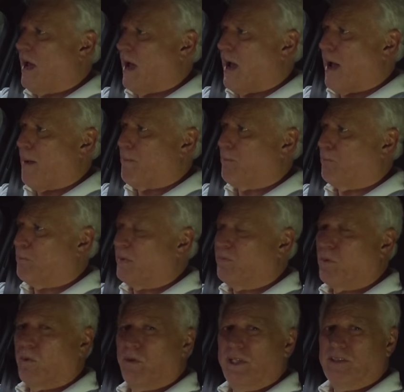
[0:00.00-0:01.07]
um,
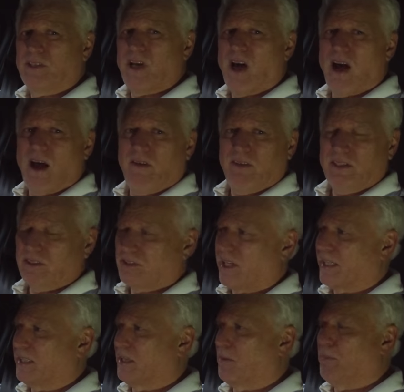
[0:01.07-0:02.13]
before this car is
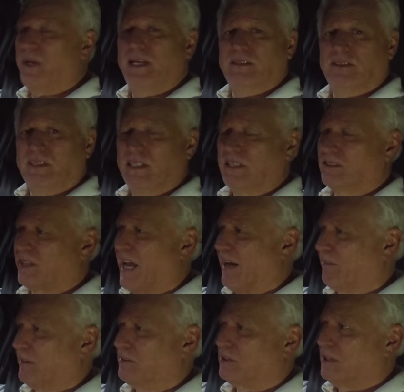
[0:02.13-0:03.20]
taken a bit in this
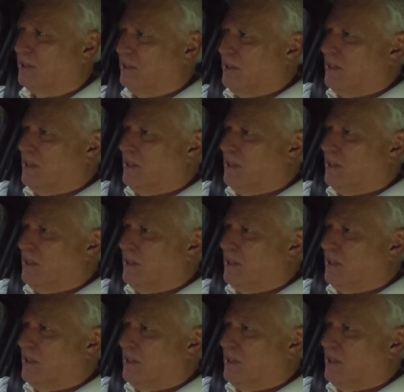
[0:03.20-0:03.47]
garage.